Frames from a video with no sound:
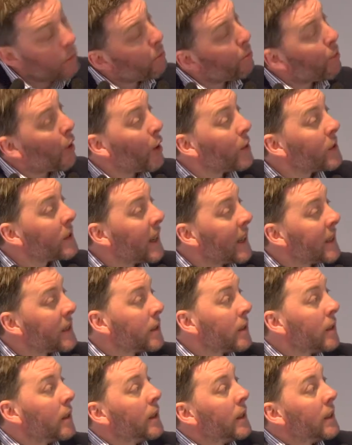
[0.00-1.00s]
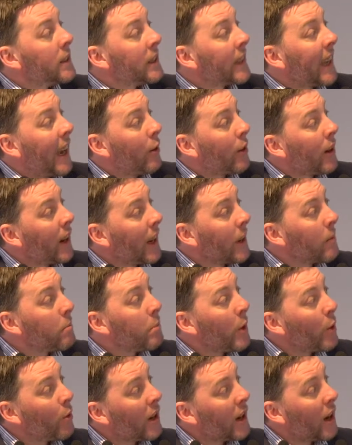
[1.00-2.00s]
process to calculate
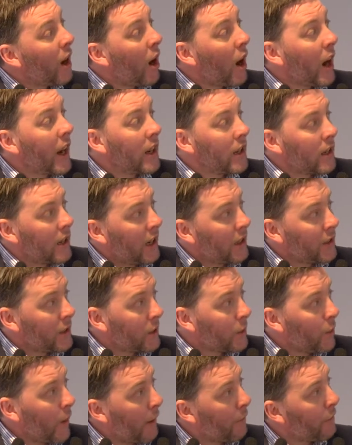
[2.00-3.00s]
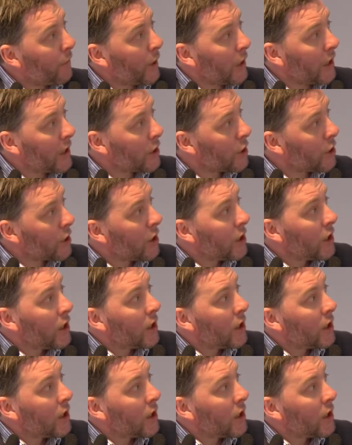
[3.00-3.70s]
building height and square footage.